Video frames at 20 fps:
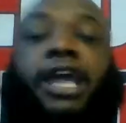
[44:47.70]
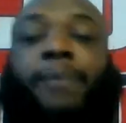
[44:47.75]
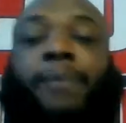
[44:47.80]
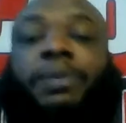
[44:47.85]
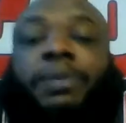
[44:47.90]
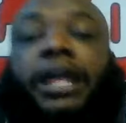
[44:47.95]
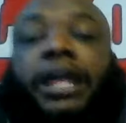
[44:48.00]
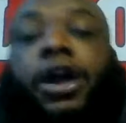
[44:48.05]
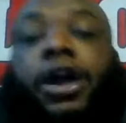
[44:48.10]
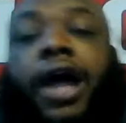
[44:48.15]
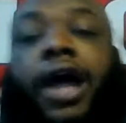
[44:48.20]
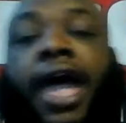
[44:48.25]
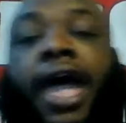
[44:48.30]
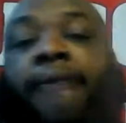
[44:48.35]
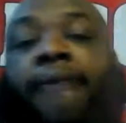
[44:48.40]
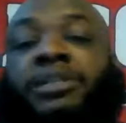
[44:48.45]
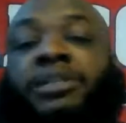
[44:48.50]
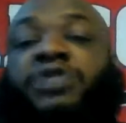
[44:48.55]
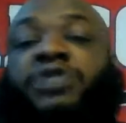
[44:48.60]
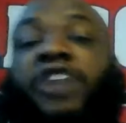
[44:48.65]
playoff
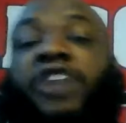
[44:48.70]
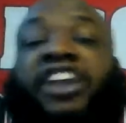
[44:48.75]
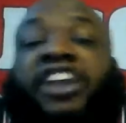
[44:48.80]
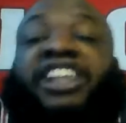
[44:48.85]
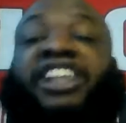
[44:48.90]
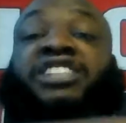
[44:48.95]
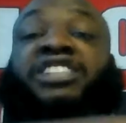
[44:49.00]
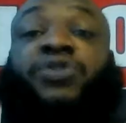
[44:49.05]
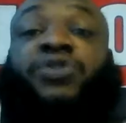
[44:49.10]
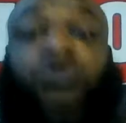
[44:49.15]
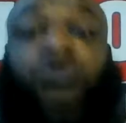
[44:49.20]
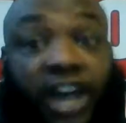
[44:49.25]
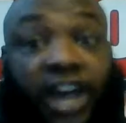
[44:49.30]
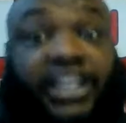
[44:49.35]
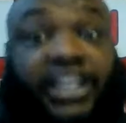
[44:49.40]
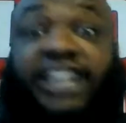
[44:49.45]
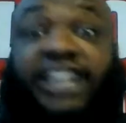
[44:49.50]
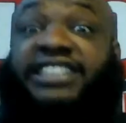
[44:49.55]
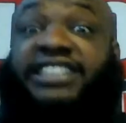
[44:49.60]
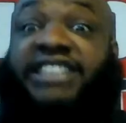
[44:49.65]
atmosphere is
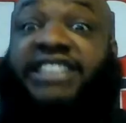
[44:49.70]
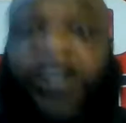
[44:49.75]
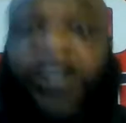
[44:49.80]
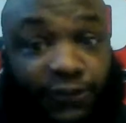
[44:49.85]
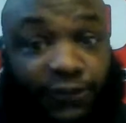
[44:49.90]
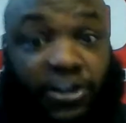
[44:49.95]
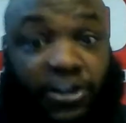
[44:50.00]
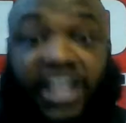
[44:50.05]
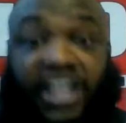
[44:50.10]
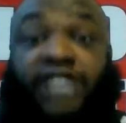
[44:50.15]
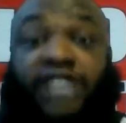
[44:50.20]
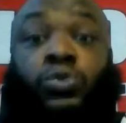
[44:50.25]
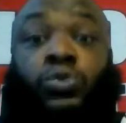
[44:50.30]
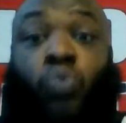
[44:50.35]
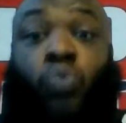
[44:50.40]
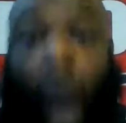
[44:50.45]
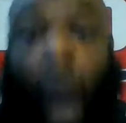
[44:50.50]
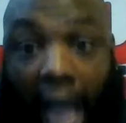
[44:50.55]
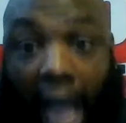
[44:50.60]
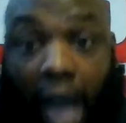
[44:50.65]
fucking different. It's
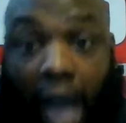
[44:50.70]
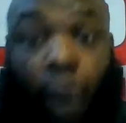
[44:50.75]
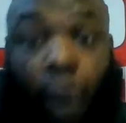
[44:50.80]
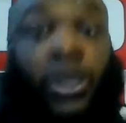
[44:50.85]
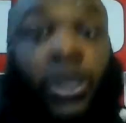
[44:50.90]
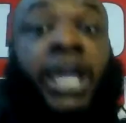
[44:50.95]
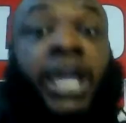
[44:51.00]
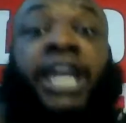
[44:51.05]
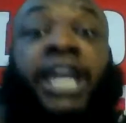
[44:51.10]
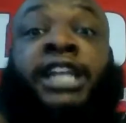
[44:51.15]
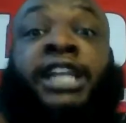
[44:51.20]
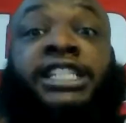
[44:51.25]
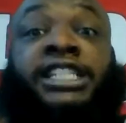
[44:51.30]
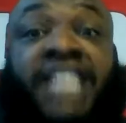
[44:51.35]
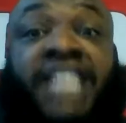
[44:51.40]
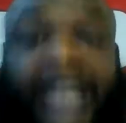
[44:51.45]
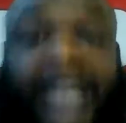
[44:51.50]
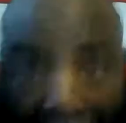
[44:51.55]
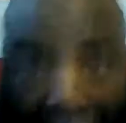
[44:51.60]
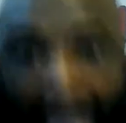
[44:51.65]
wild and
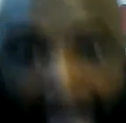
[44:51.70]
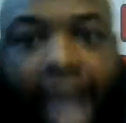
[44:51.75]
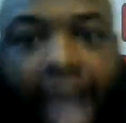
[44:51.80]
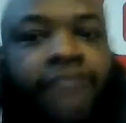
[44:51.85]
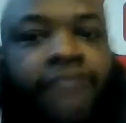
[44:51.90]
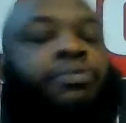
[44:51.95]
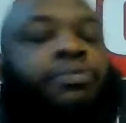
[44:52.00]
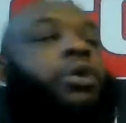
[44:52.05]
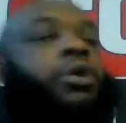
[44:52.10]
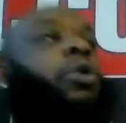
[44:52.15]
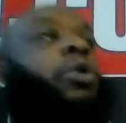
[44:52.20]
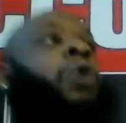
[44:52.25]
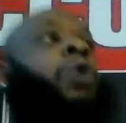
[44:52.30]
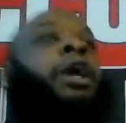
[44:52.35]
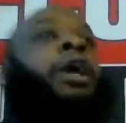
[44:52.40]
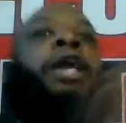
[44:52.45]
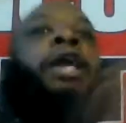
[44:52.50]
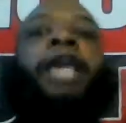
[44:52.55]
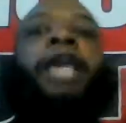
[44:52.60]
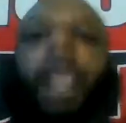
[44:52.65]
it's live, bro.
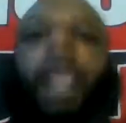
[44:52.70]
Hear